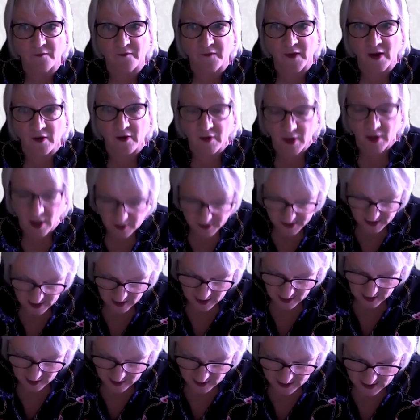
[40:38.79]
very
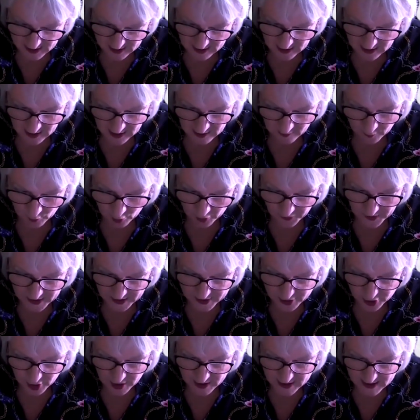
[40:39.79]
articulate in what they're
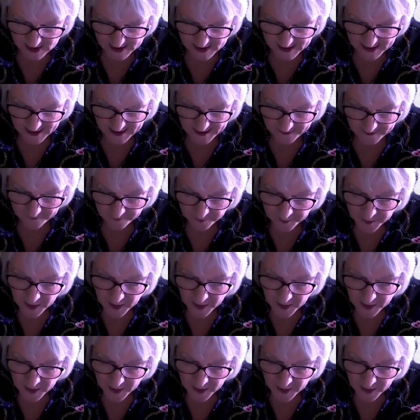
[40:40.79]
trying to say.